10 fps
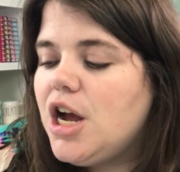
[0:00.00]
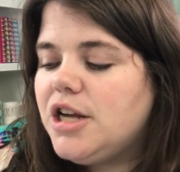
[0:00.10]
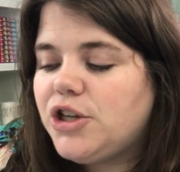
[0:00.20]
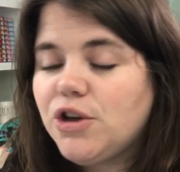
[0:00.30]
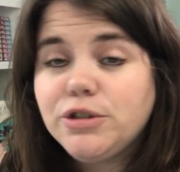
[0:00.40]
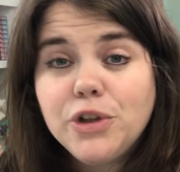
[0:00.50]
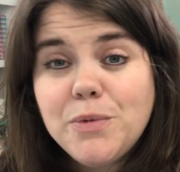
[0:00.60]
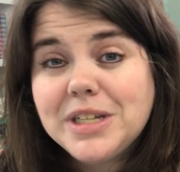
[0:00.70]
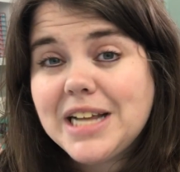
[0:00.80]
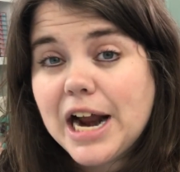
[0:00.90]
So those are the
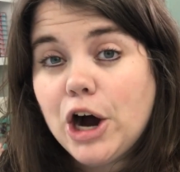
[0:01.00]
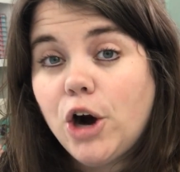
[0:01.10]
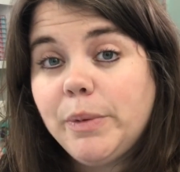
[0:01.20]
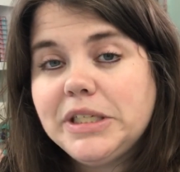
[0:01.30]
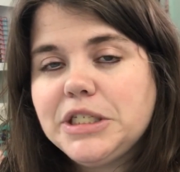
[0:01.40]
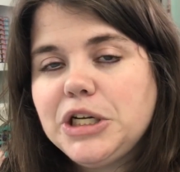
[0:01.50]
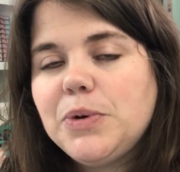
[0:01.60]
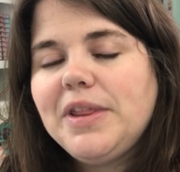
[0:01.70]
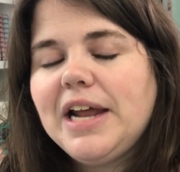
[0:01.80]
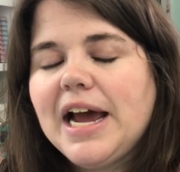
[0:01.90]
ones that I always
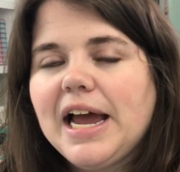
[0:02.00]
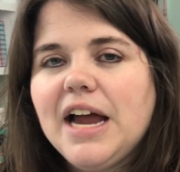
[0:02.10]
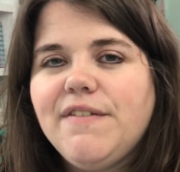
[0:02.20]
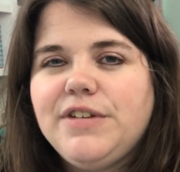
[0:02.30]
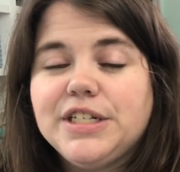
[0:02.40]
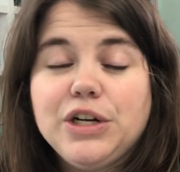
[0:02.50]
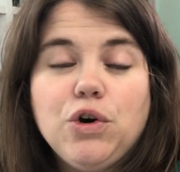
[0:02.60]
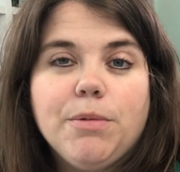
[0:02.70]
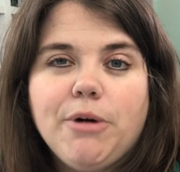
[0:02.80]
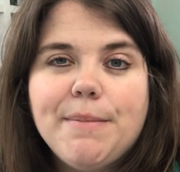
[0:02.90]
do, and then I kind of just
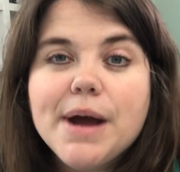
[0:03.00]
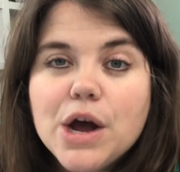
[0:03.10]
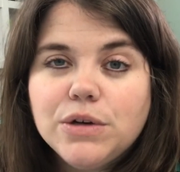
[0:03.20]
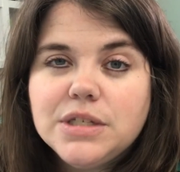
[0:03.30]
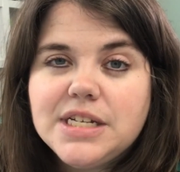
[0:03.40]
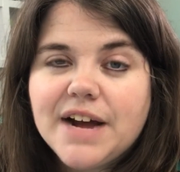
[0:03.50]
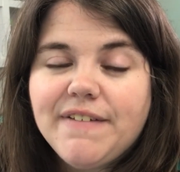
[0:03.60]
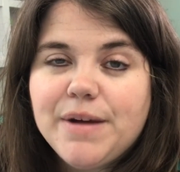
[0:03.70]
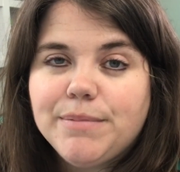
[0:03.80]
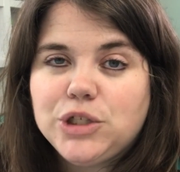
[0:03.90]
incorporate my own stuff
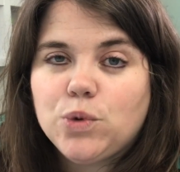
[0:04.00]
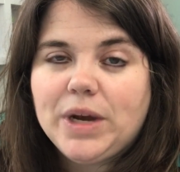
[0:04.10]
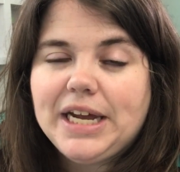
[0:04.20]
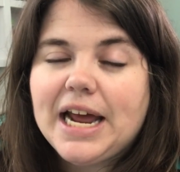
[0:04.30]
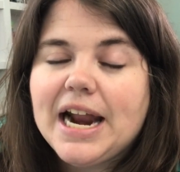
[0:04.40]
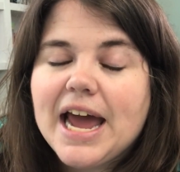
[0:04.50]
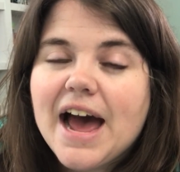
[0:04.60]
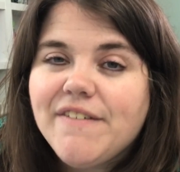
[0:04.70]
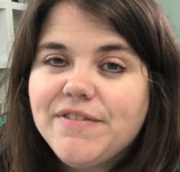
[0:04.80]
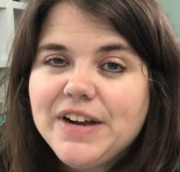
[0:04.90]
in between. And I
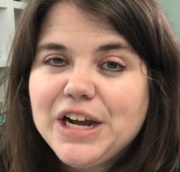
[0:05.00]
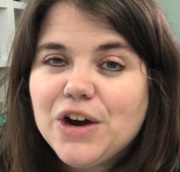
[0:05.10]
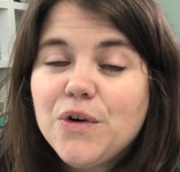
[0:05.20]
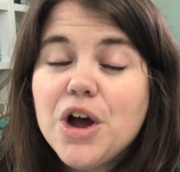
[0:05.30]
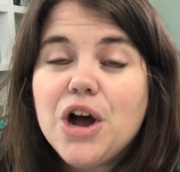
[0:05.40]
have a video